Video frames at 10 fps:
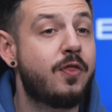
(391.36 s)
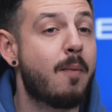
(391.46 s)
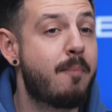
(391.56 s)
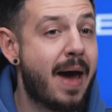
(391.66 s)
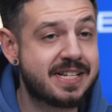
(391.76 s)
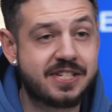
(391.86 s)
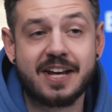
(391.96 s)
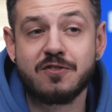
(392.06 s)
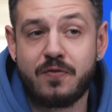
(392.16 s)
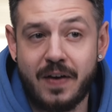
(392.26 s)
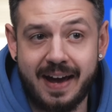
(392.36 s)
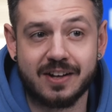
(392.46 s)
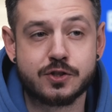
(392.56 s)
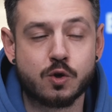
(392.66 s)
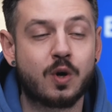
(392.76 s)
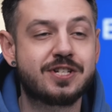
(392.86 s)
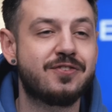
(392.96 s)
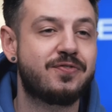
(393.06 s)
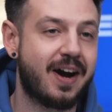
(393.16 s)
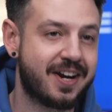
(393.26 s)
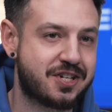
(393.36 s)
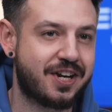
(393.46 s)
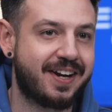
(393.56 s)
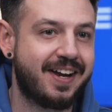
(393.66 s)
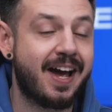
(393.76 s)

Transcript: The pass and fail sorting function